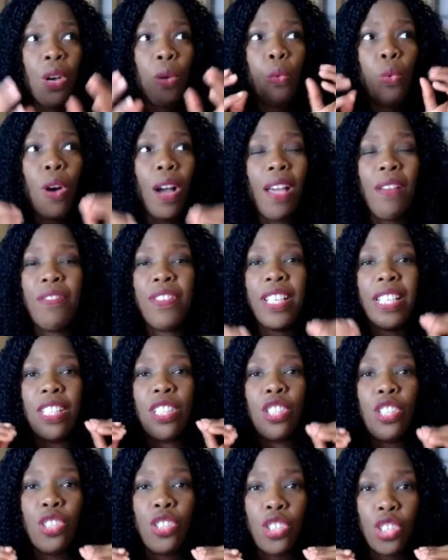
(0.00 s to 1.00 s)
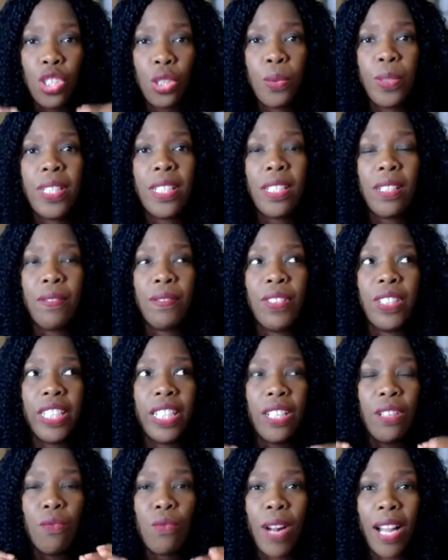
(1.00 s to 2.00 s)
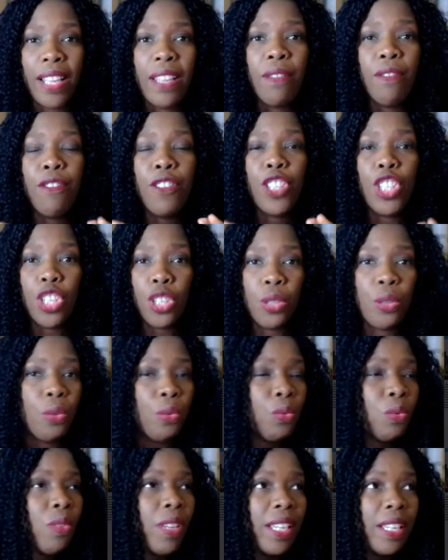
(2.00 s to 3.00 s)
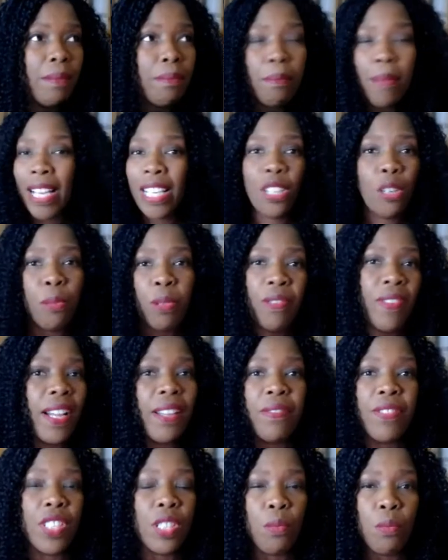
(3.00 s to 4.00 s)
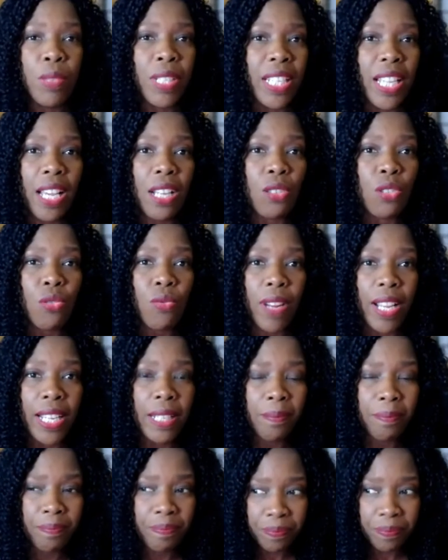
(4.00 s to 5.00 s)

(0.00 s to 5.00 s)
whatever is intuitively right for you might not be right for somebody else, right?